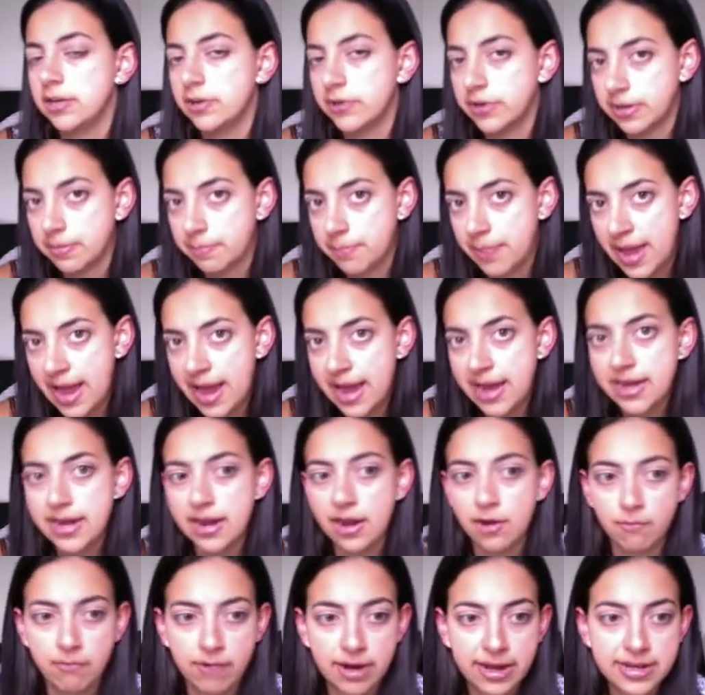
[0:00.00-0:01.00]
including pain
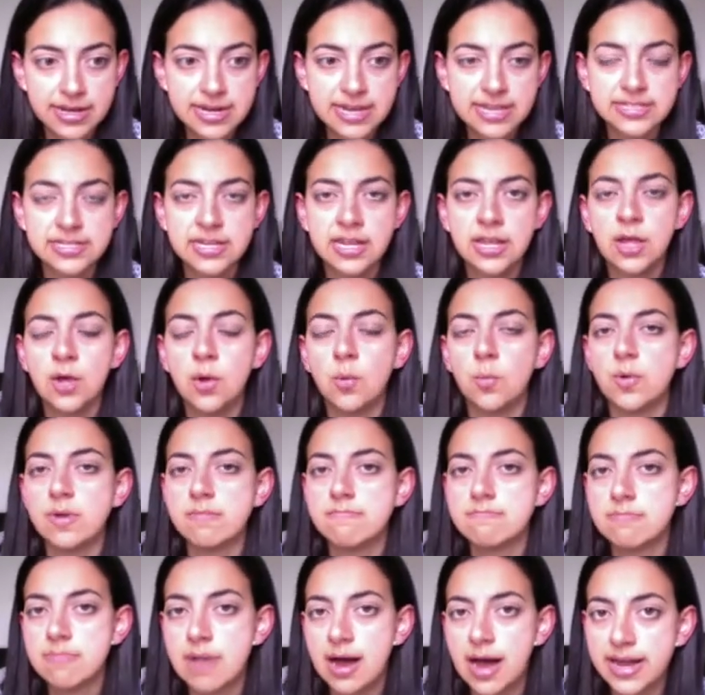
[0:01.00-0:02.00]
and redness. We
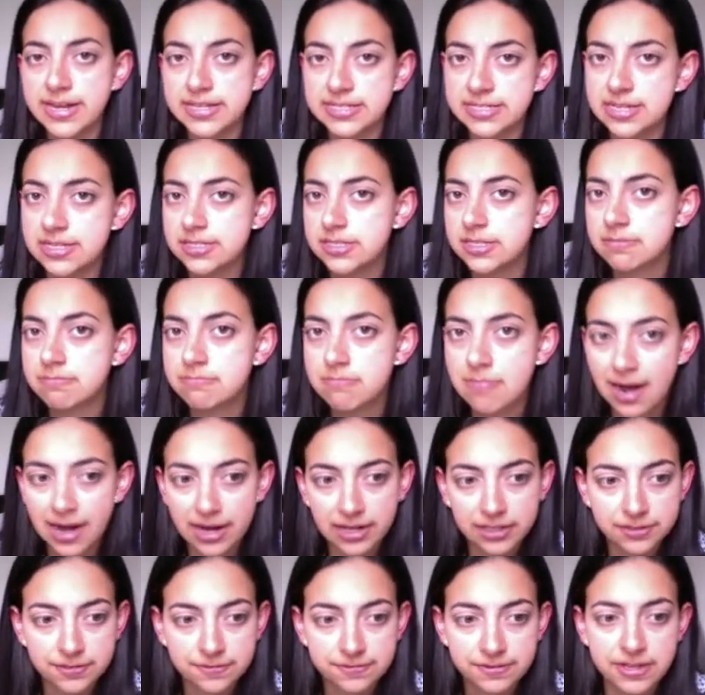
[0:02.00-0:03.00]
might see some
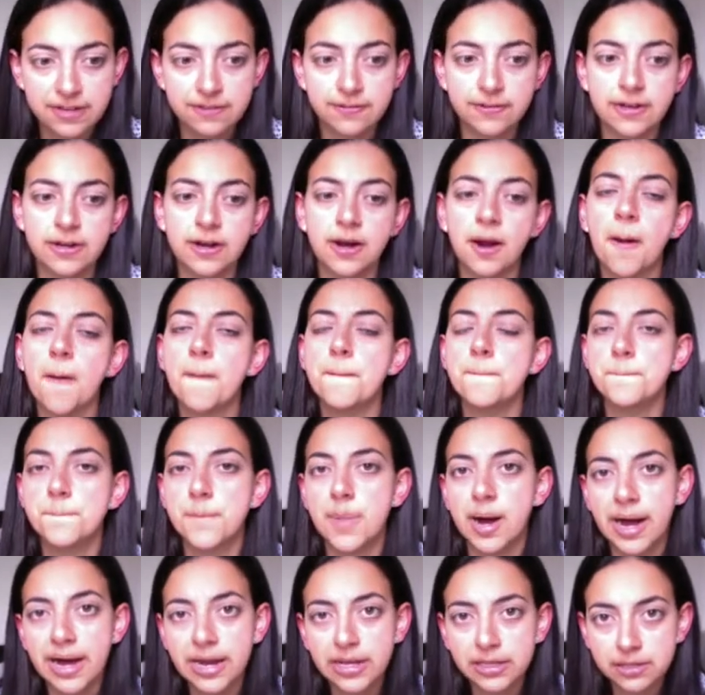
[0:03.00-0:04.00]
mild fever,
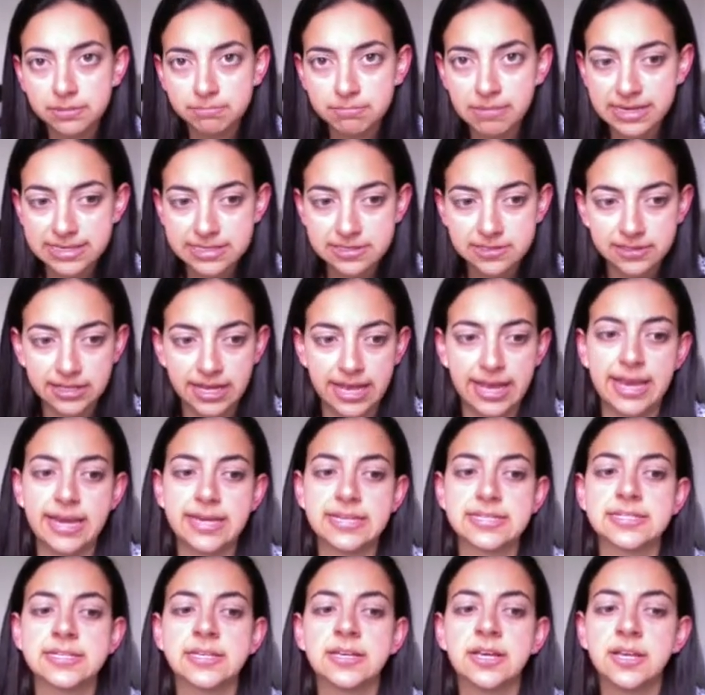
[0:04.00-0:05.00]
mild muscle
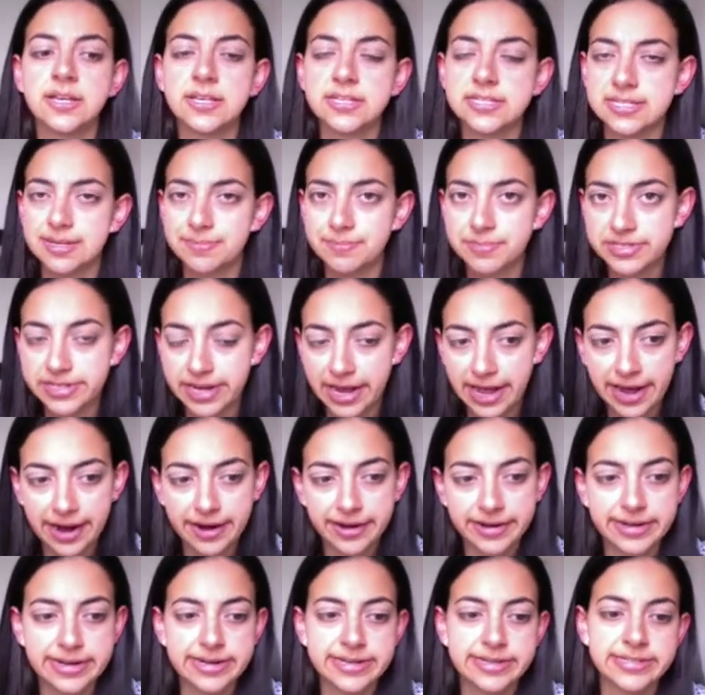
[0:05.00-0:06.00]
aches, some
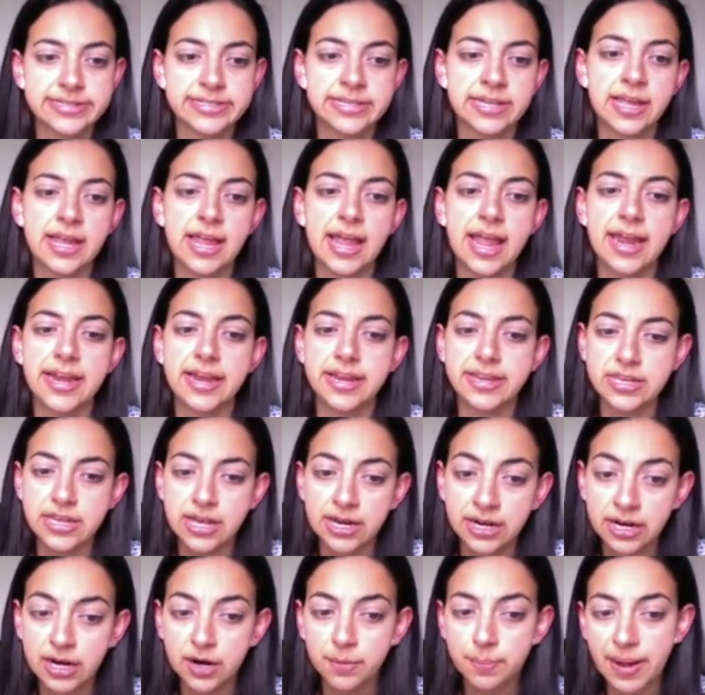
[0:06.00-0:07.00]
tiredness, and in
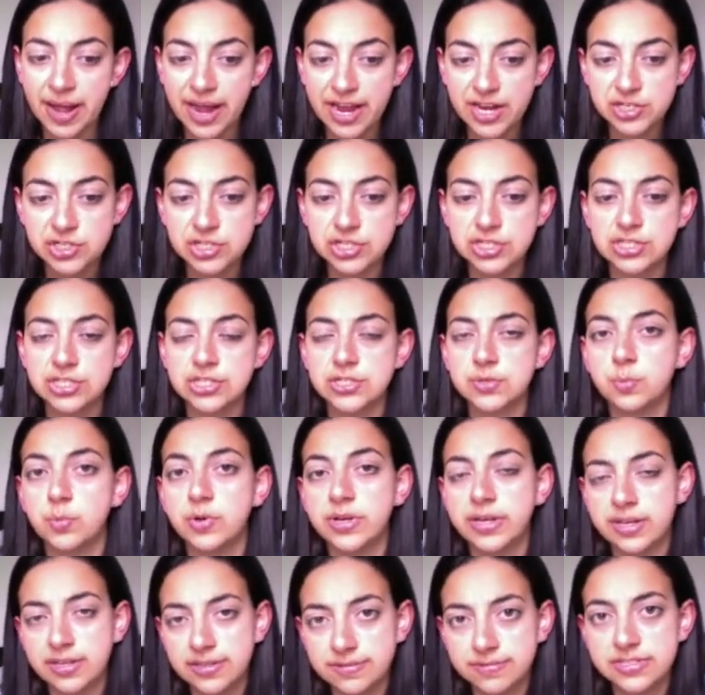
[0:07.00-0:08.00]
younger patients
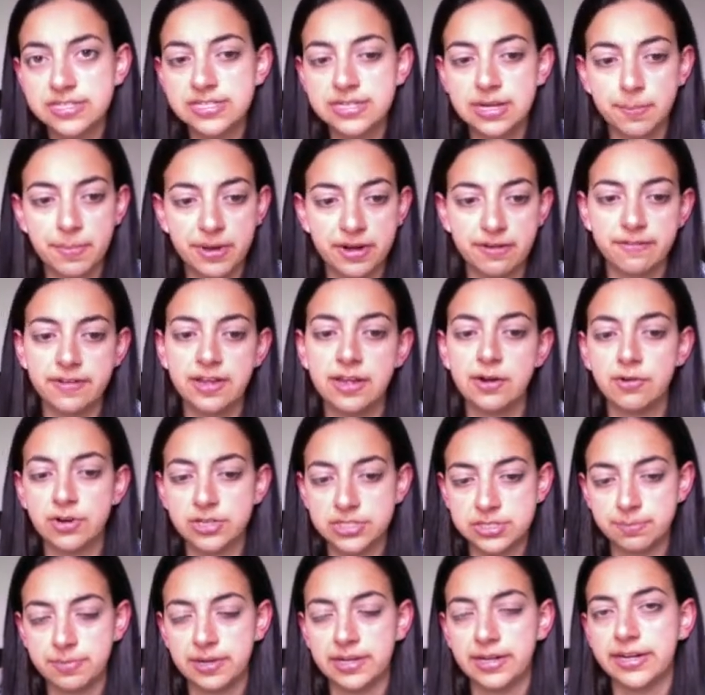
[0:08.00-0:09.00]
we can see a bit of
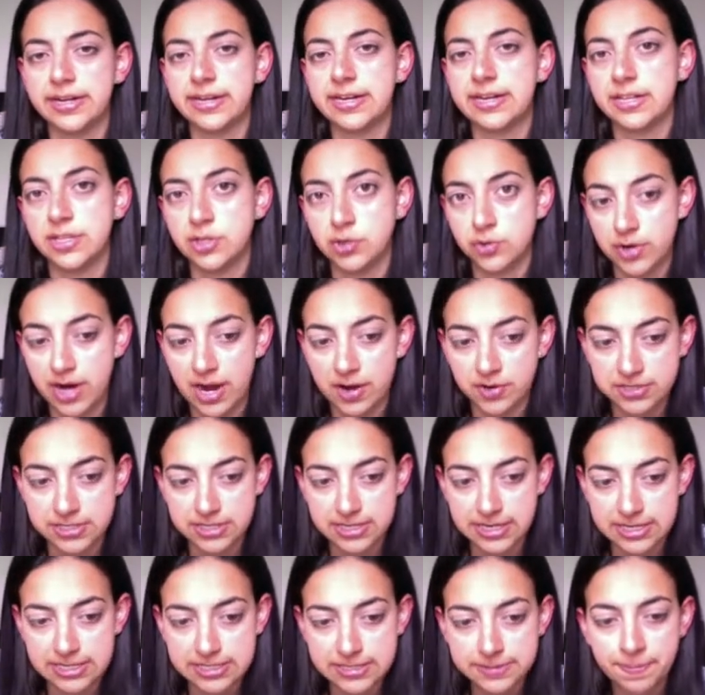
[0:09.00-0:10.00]
irritability and
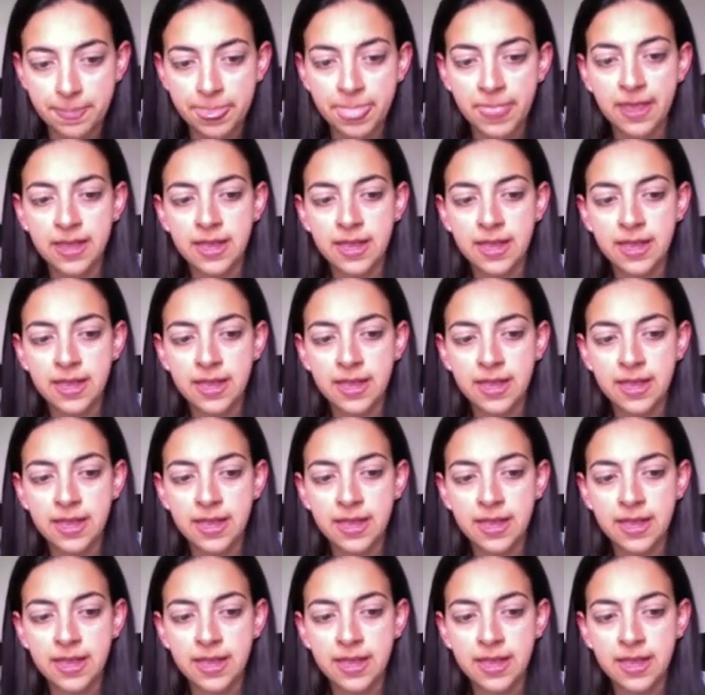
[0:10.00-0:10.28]
drowsiness.